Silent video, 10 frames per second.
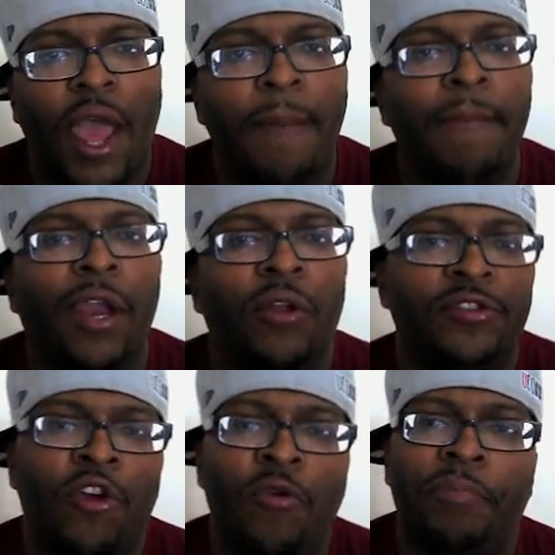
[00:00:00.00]
at
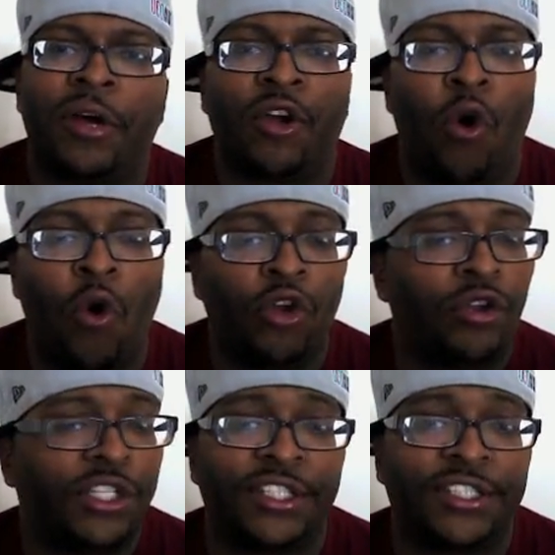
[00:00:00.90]
Mello's Notebook, or
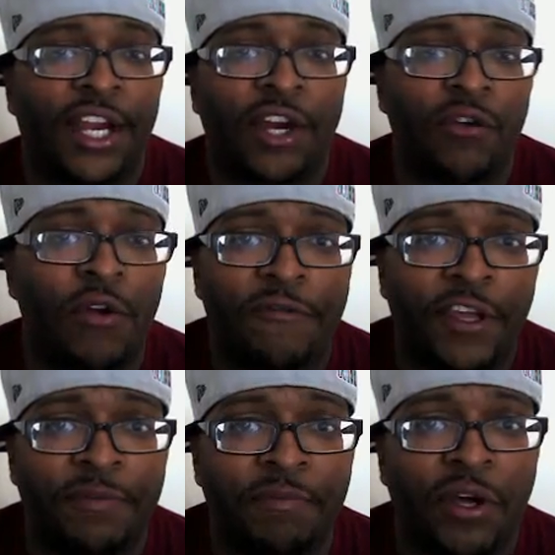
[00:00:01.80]
you can just check her on
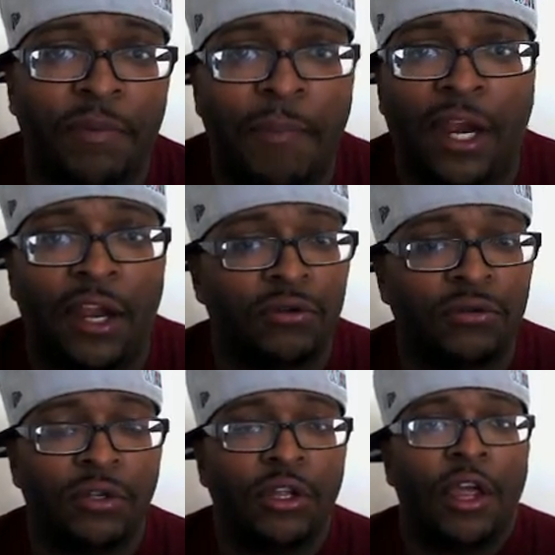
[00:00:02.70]
Facebook, Mello,
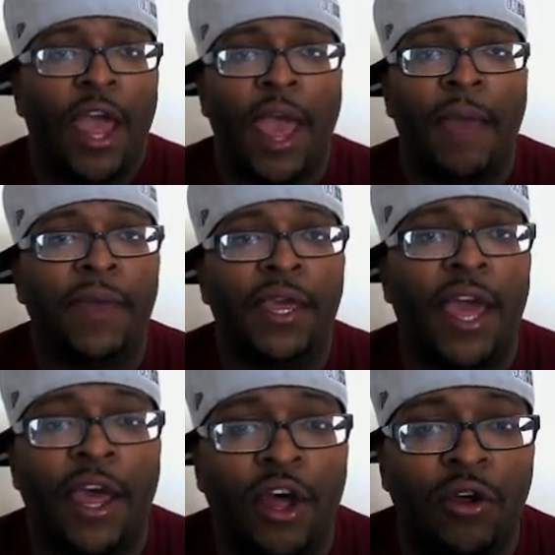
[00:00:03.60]
M E
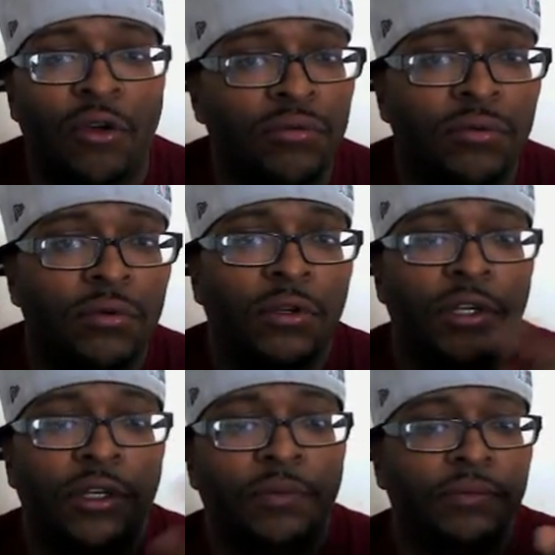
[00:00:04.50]
L
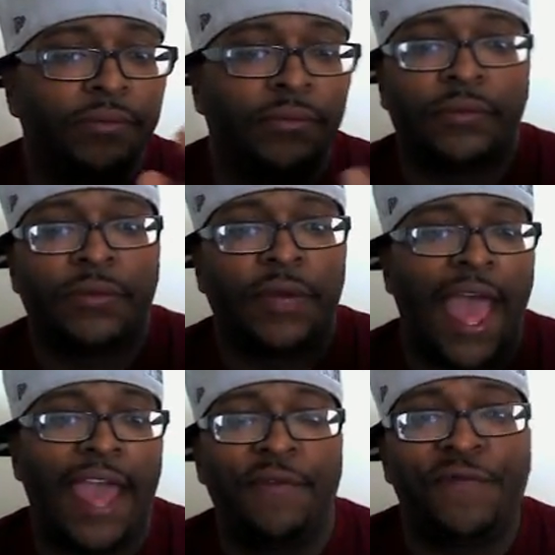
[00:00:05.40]

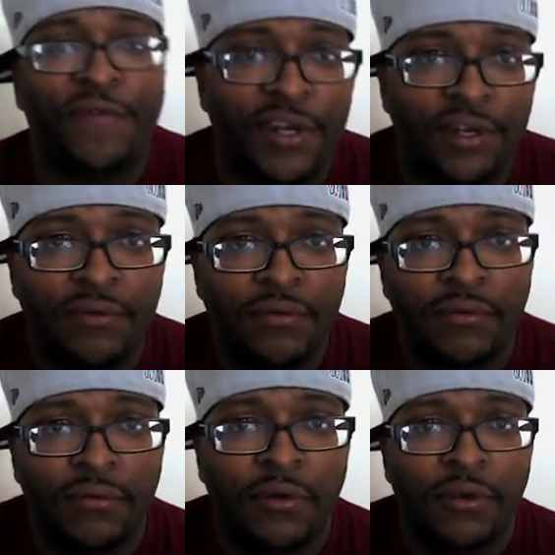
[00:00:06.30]
hyphen
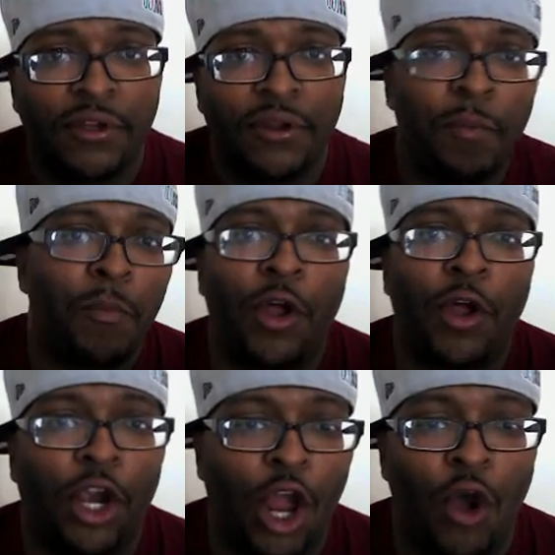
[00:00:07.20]

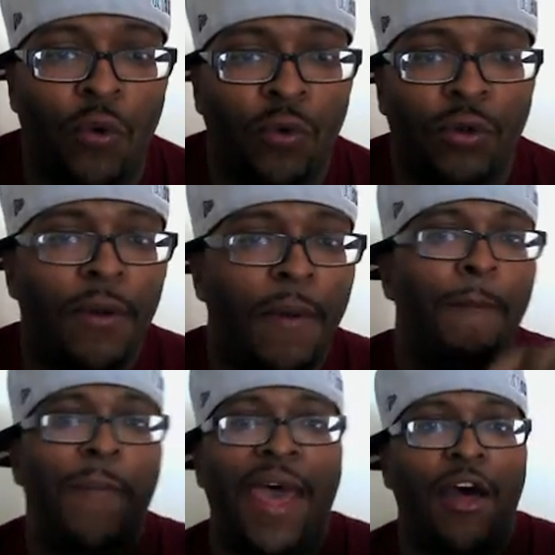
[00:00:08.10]
low,
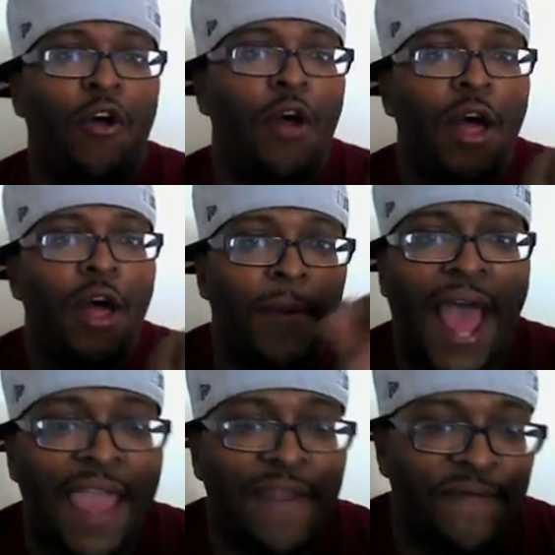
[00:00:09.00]
Mel
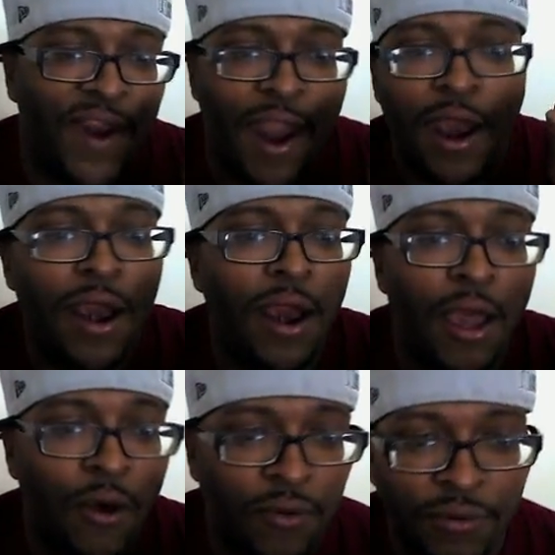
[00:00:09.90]
hyphen
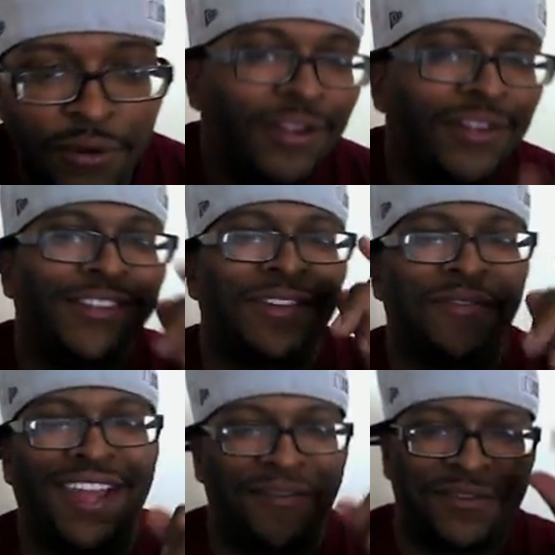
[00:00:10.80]
low. You know what I mean?